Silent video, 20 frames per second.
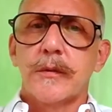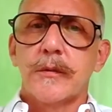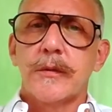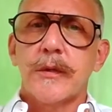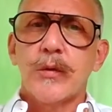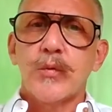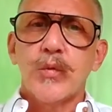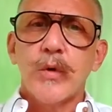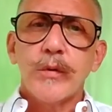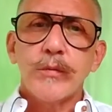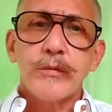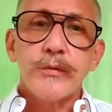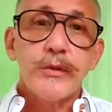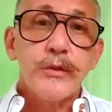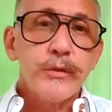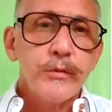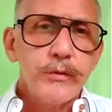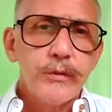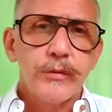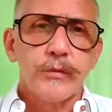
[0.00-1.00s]
Now, what would
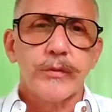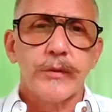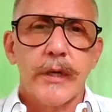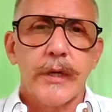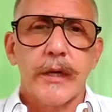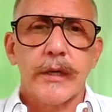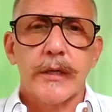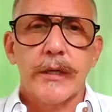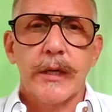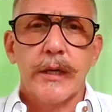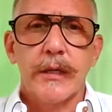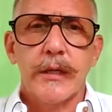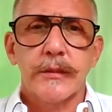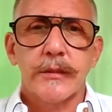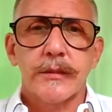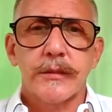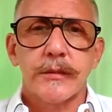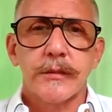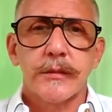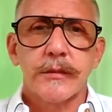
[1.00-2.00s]
you do in that
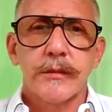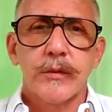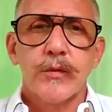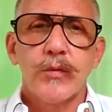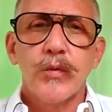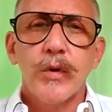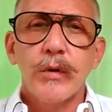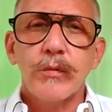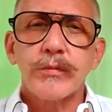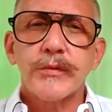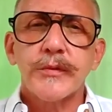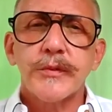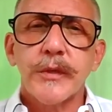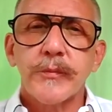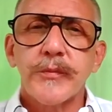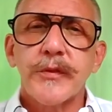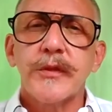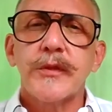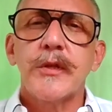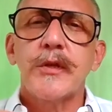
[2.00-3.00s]
case? What was
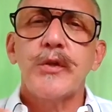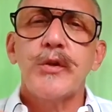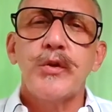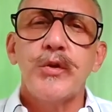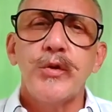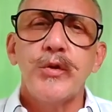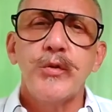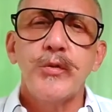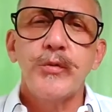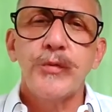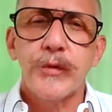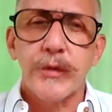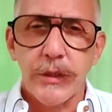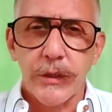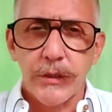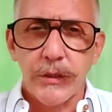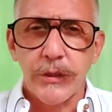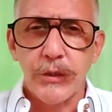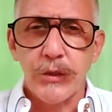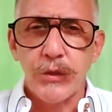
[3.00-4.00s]
something that you
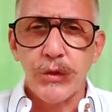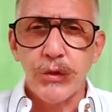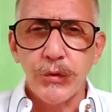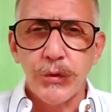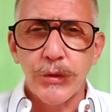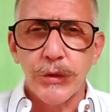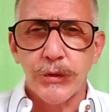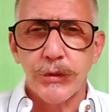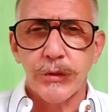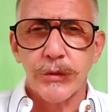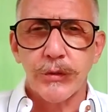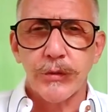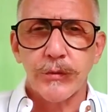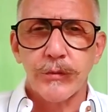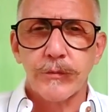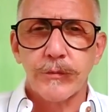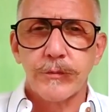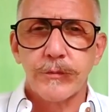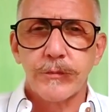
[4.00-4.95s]
think that you could do?